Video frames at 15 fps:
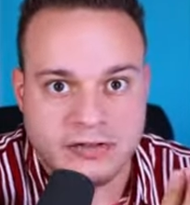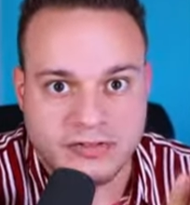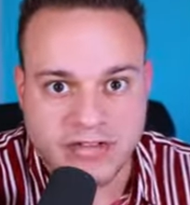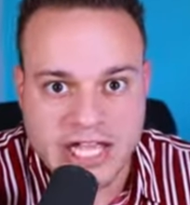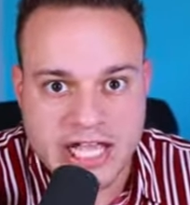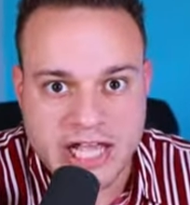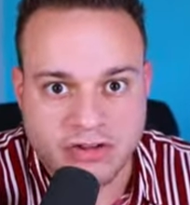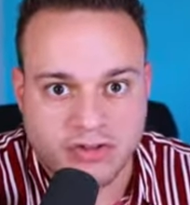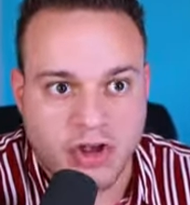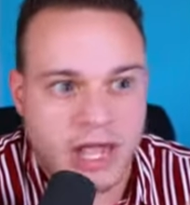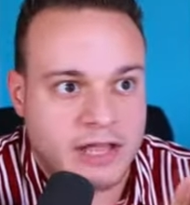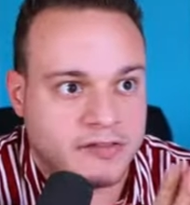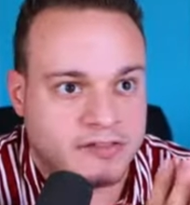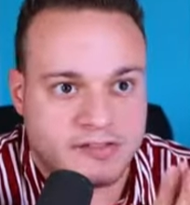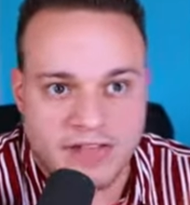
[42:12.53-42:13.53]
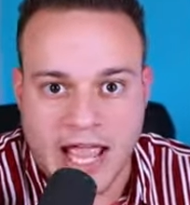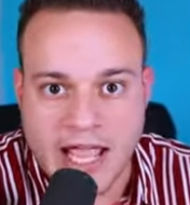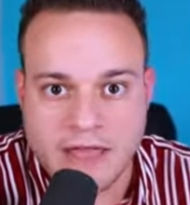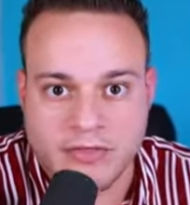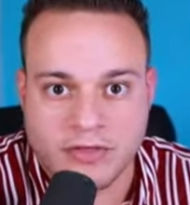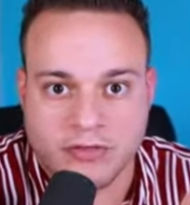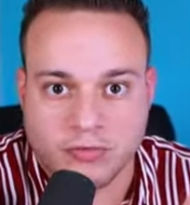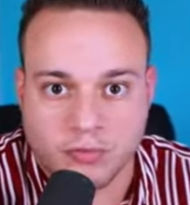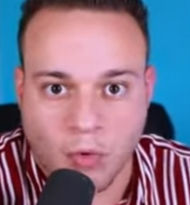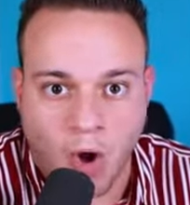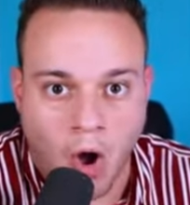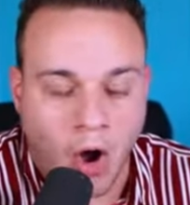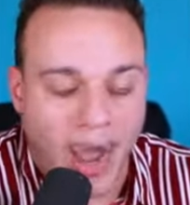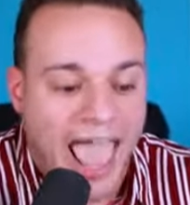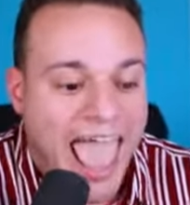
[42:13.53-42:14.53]
DJs say this
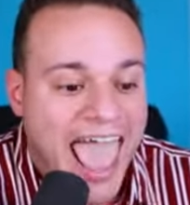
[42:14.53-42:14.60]
wrong.